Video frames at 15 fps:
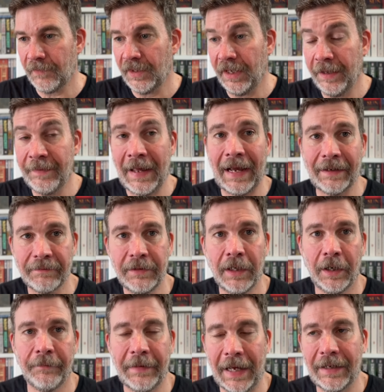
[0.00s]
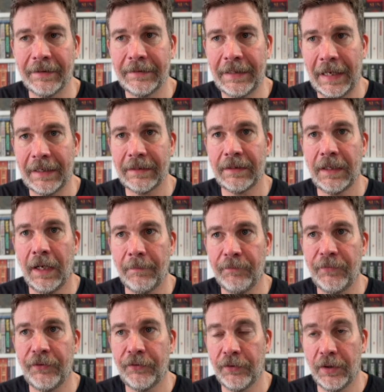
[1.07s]
And that, you know, that
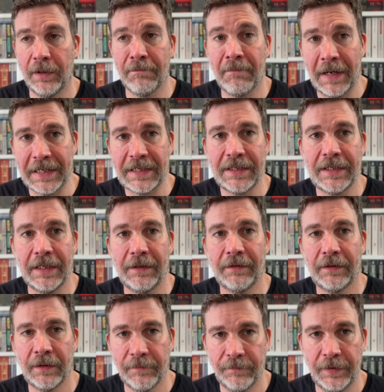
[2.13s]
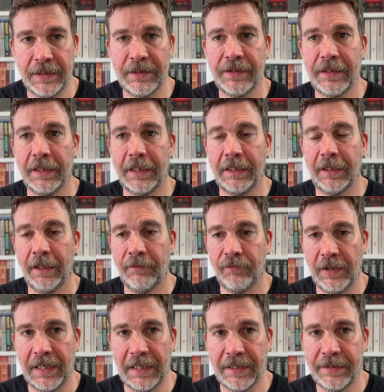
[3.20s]
comes through. It makes it convincing and
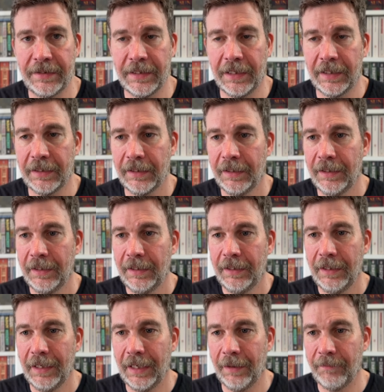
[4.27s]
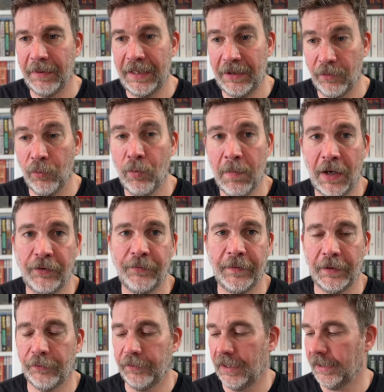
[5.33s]
realistic. It almost
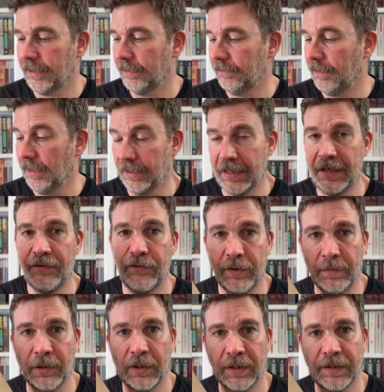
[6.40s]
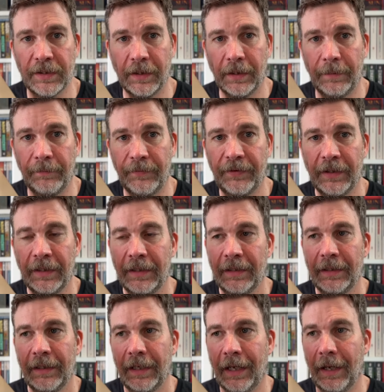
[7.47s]
feels like a history book at times.
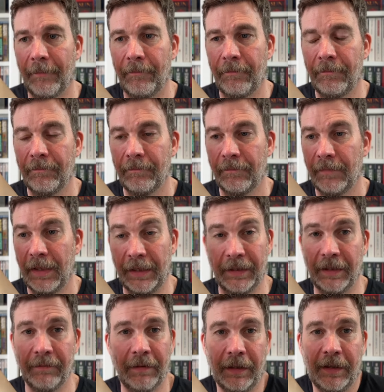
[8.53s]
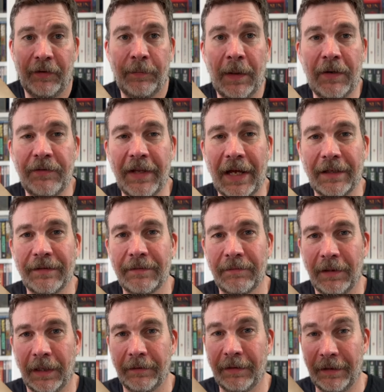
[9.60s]
And I suppose that's,
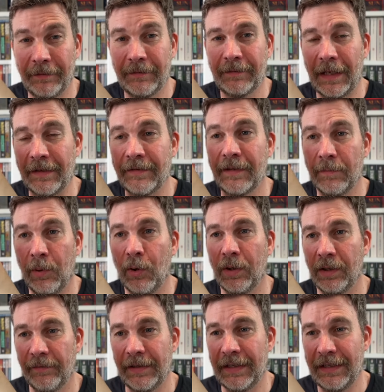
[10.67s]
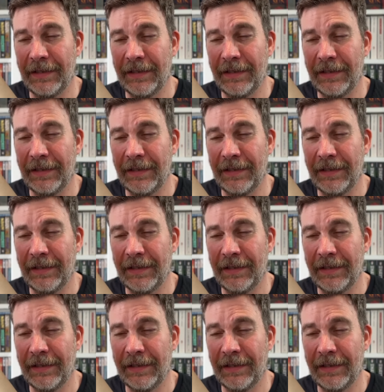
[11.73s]
you know, that's the point of it.